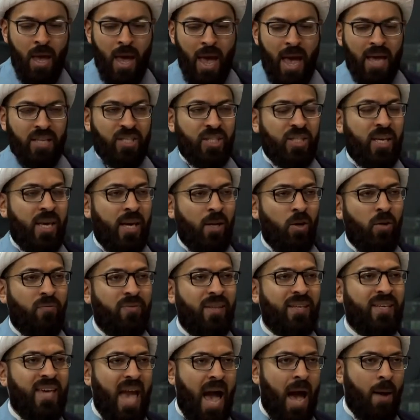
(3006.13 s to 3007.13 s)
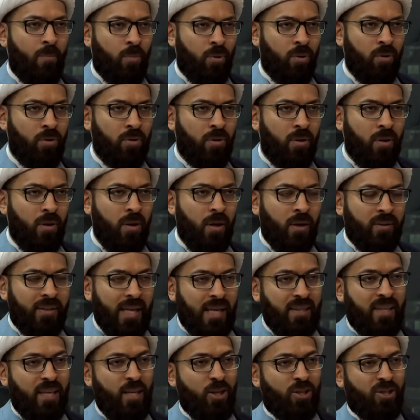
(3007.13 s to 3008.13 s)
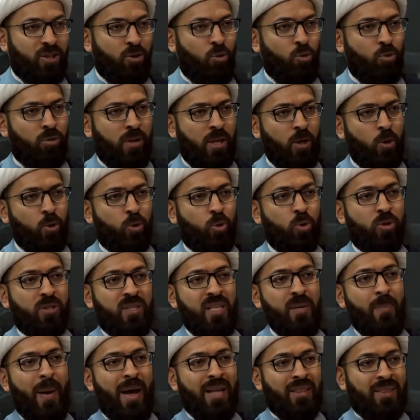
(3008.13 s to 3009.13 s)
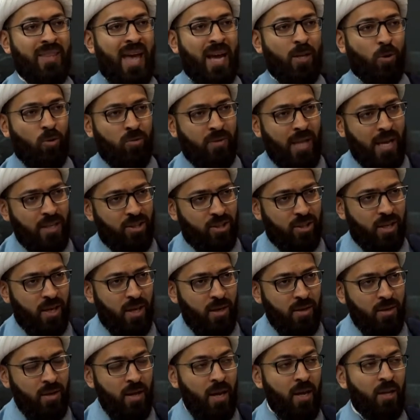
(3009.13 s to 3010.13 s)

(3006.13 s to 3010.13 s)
A skin of the camel that they used to sleep at night on that skin.